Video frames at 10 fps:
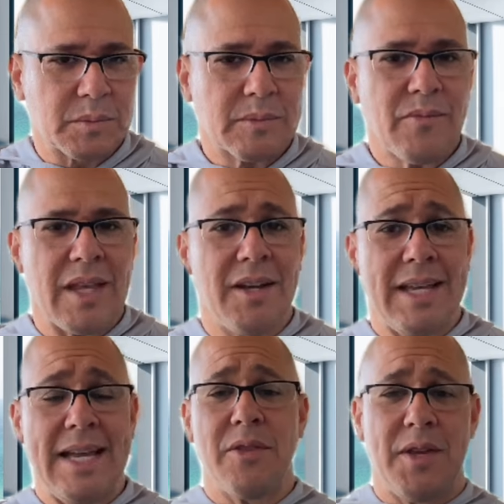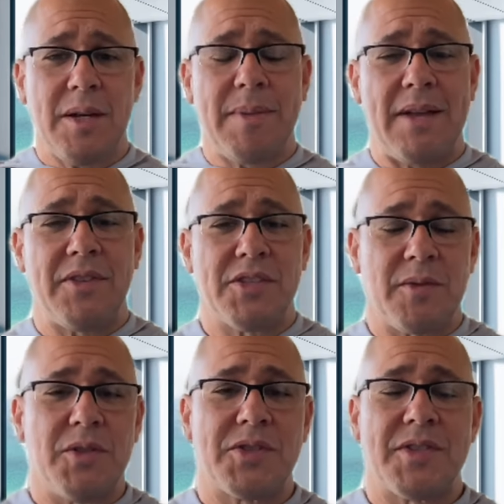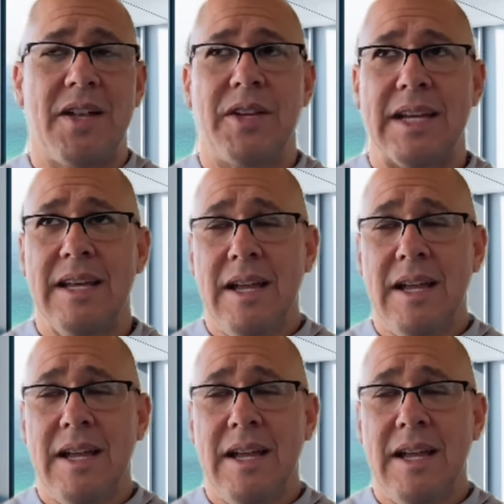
Again, think about this if you're selling.